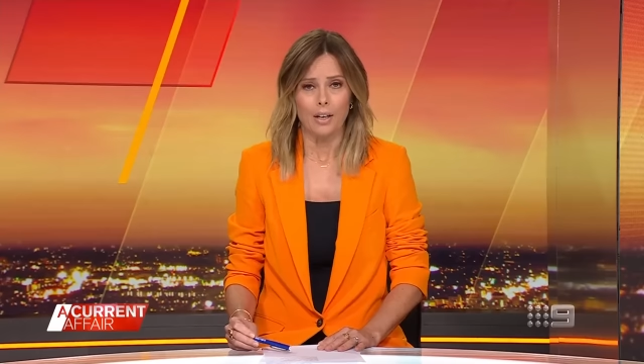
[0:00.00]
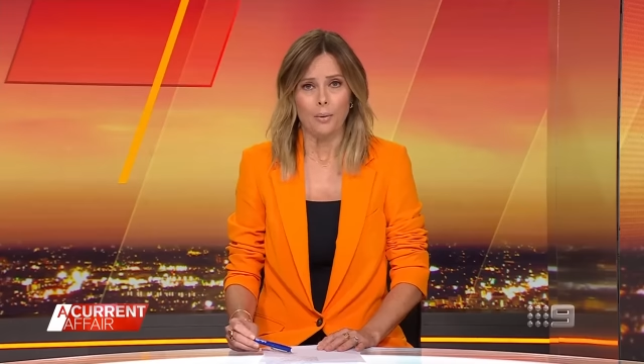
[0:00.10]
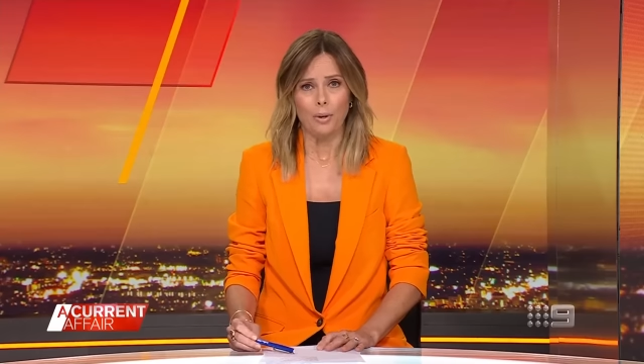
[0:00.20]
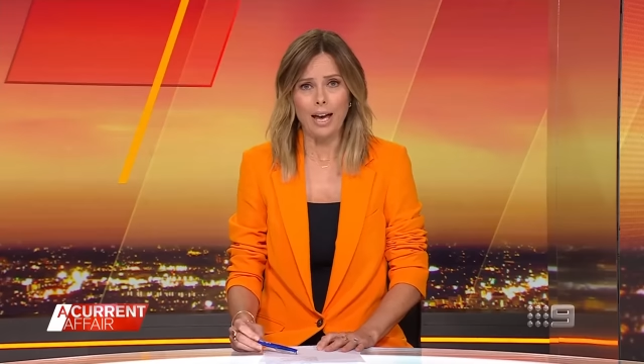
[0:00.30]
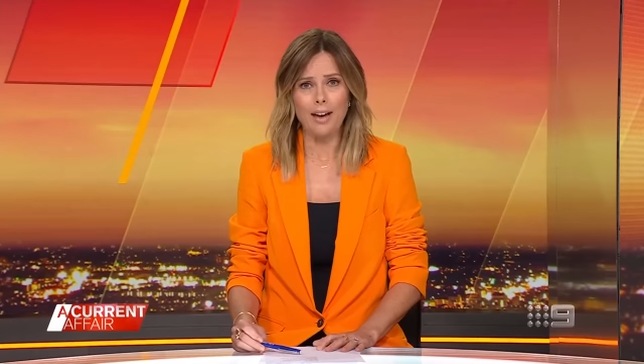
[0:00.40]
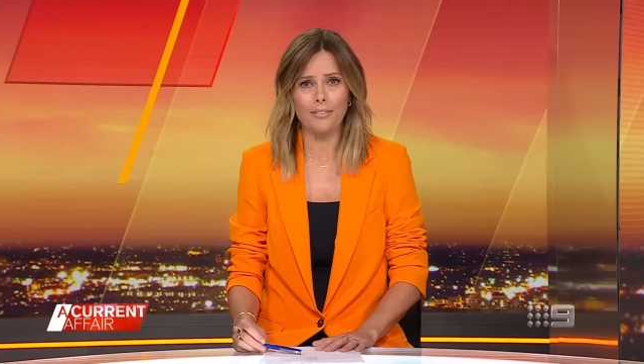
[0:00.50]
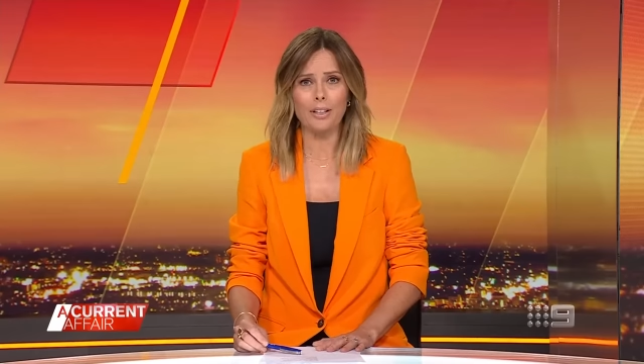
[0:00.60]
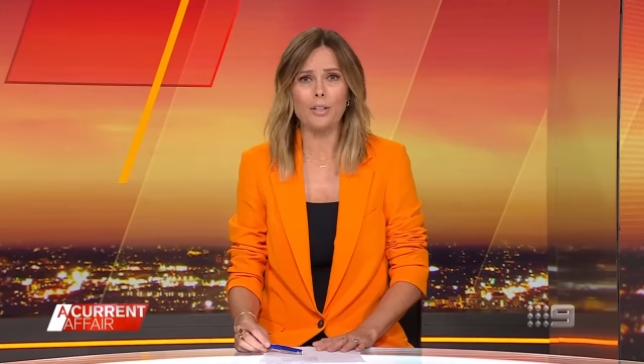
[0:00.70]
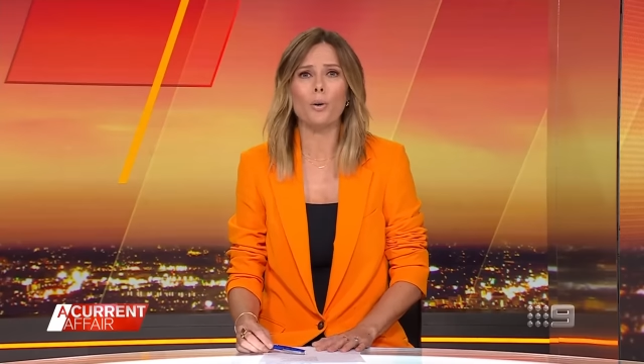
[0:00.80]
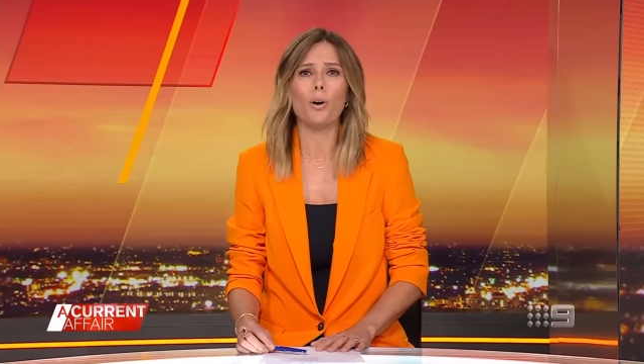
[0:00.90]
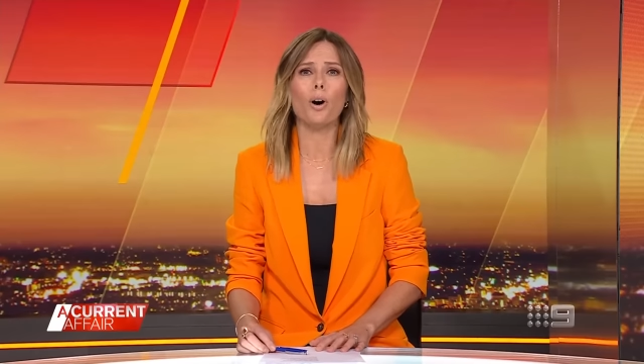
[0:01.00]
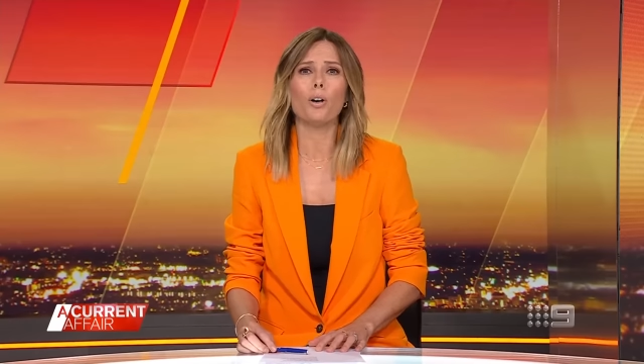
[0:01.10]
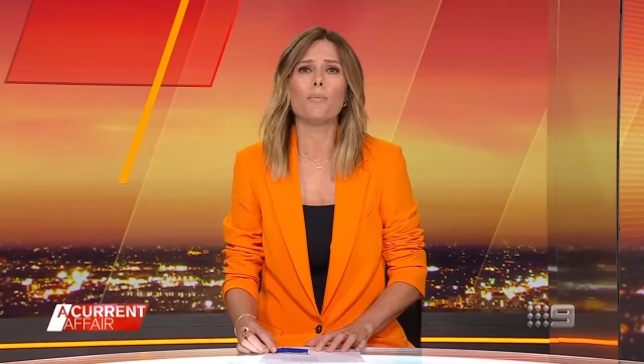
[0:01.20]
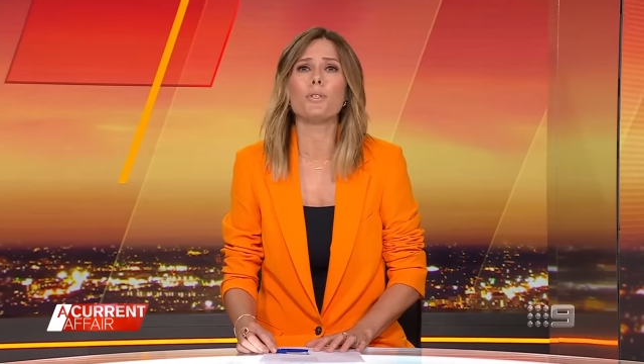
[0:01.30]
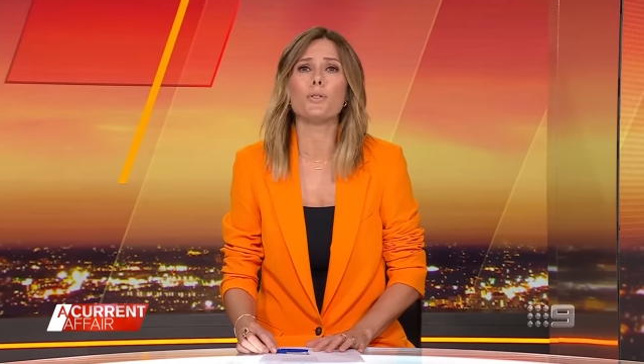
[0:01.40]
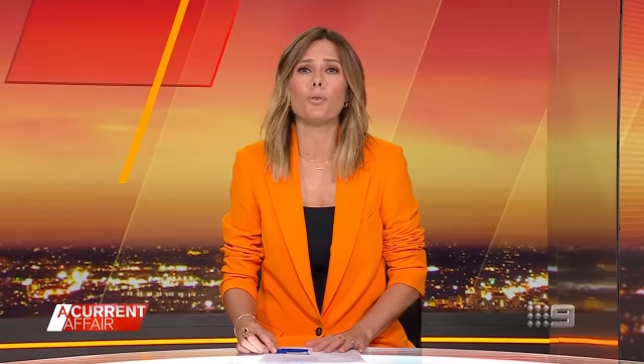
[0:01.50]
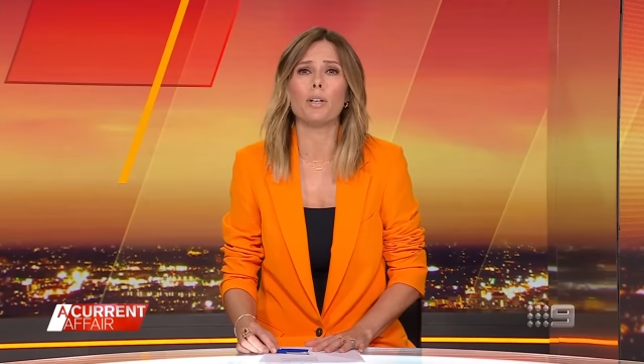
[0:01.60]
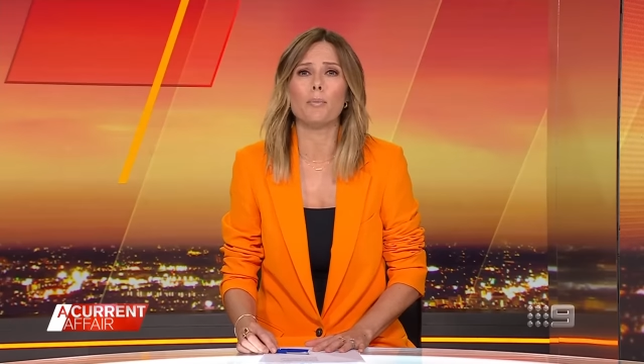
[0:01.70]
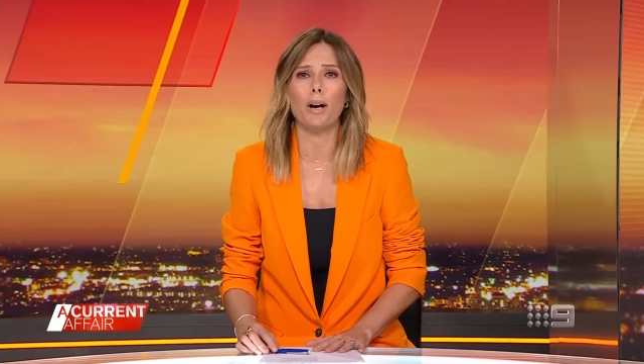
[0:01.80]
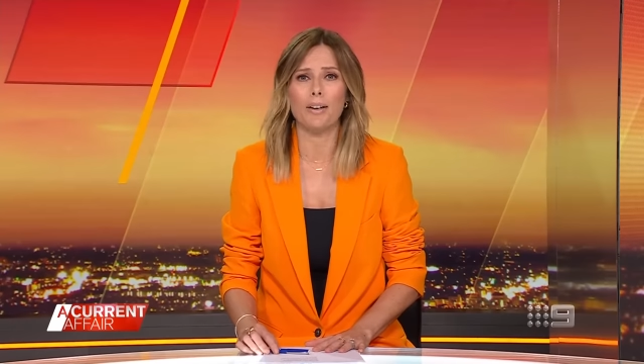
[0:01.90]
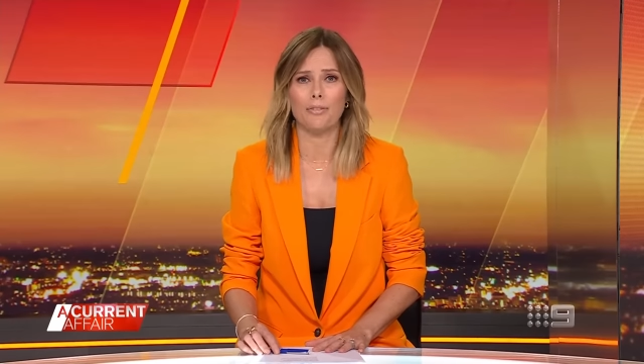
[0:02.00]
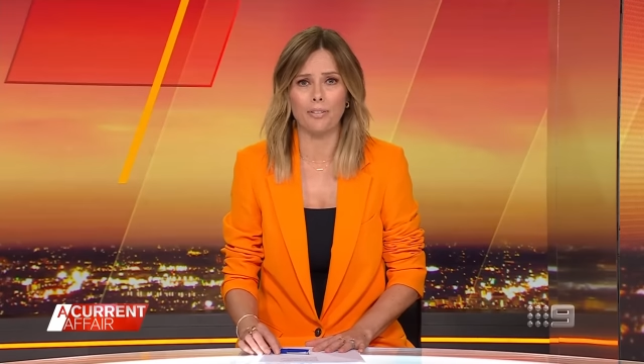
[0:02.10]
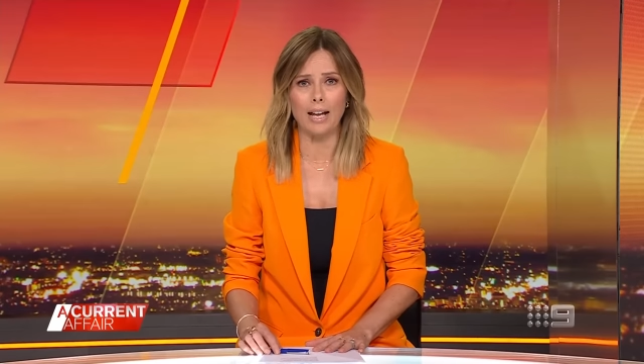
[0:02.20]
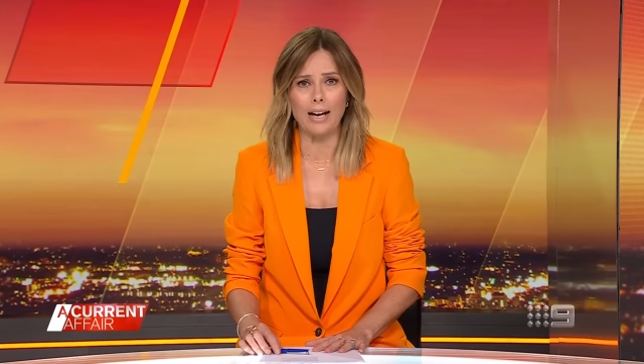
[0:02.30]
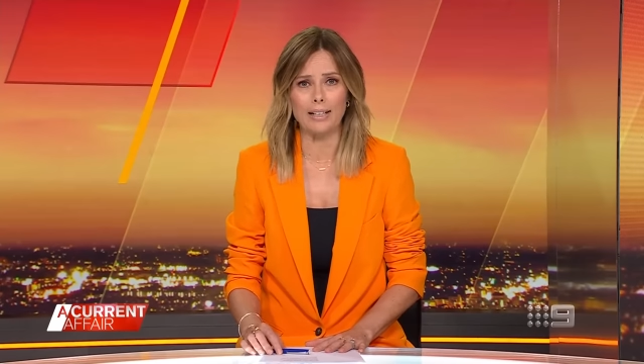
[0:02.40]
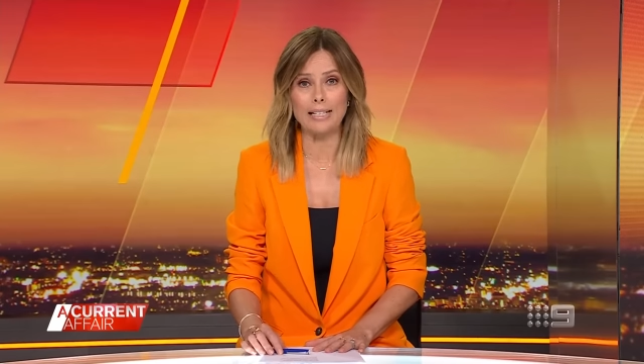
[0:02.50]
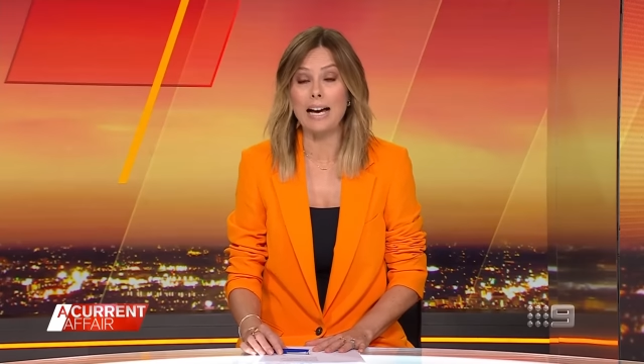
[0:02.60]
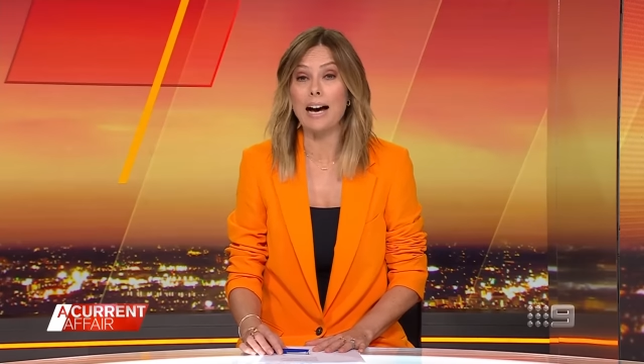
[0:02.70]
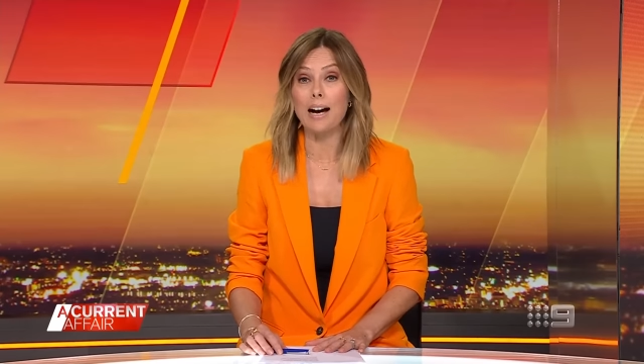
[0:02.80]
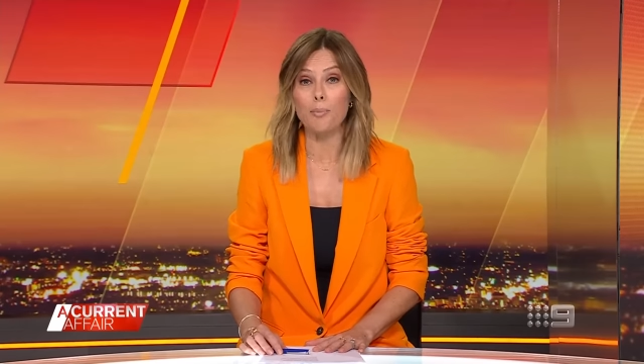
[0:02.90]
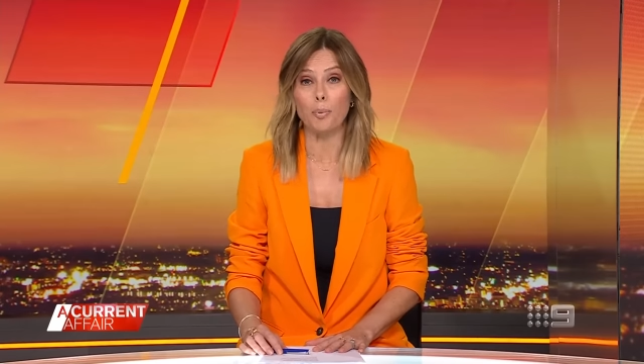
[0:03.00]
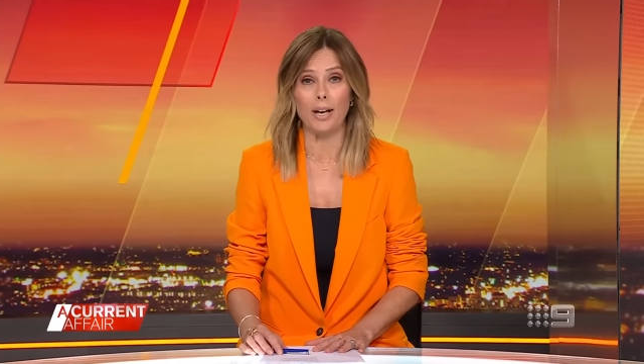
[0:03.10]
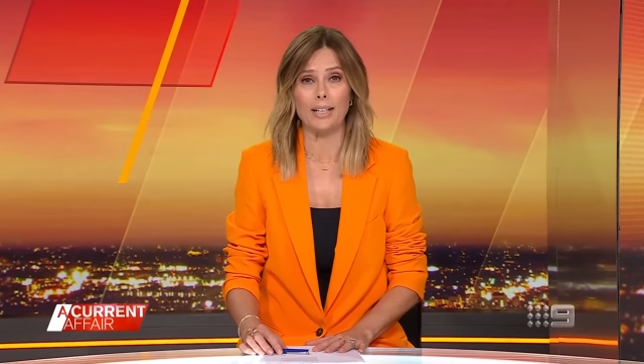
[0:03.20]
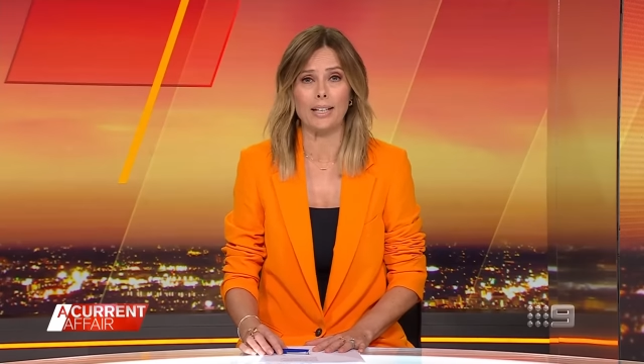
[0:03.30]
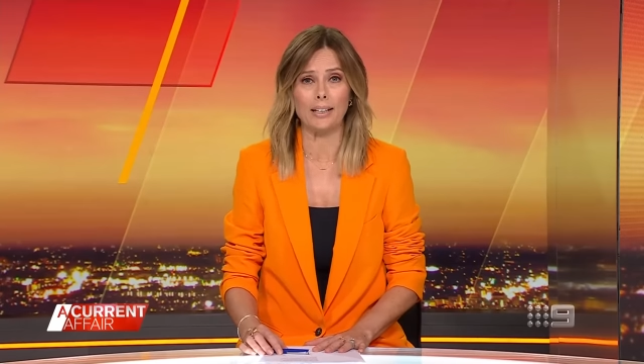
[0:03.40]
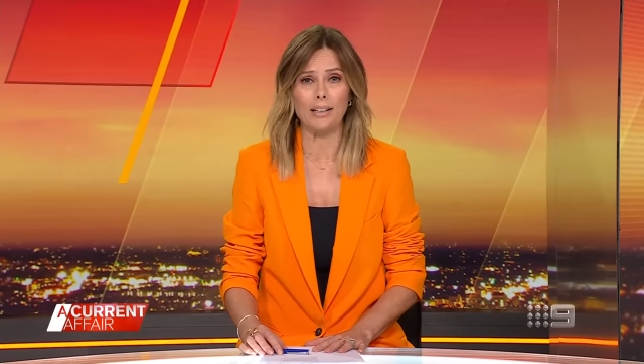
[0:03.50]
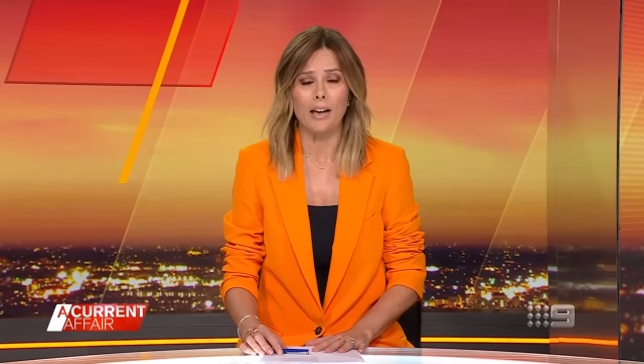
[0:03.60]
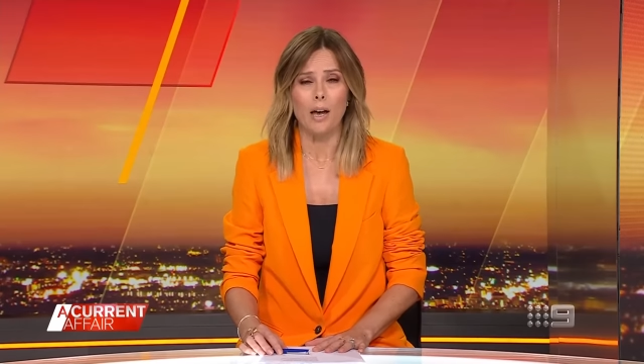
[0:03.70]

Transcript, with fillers: Well, having your home destroyed by a flood is heartbreaking,